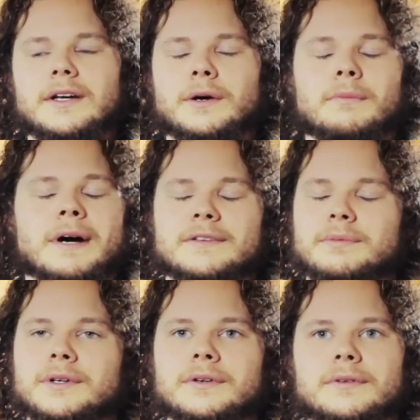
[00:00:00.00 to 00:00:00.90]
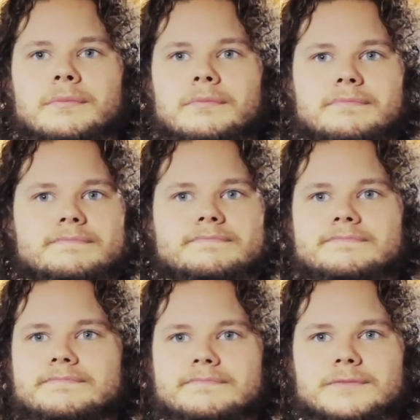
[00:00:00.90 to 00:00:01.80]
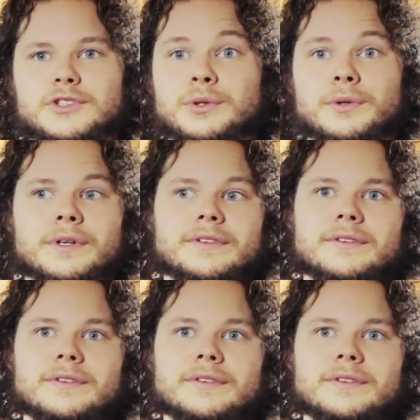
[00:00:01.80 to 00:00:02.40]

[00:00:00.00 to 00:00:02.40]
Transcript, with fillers: you know, a mass-produced jewelry